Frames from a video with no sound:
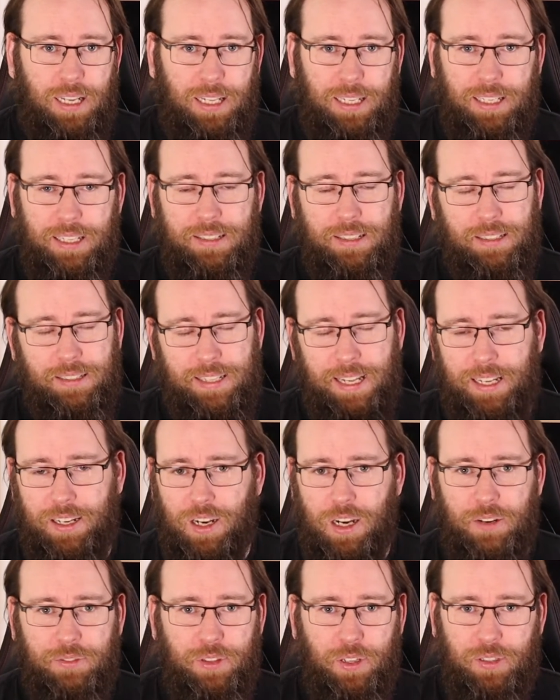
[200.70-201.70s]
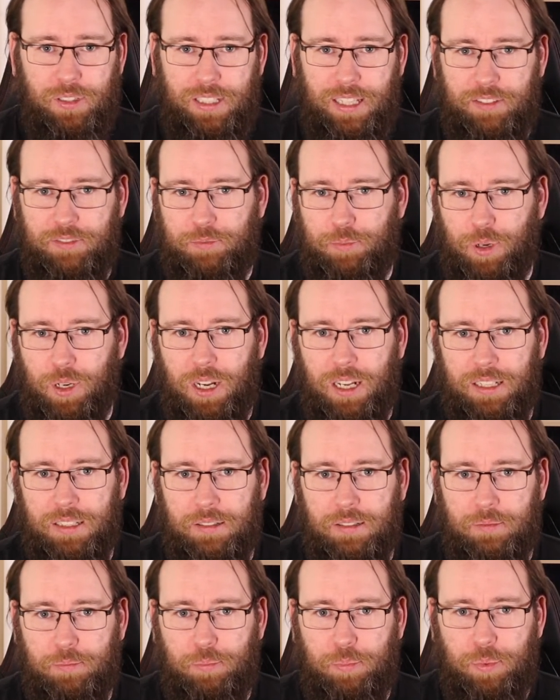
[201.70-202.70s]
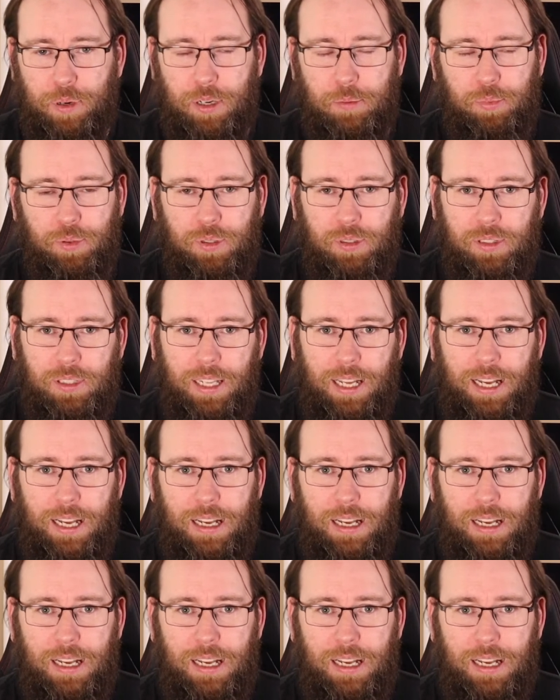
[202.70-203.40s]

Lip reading: listen, take off they've put on purple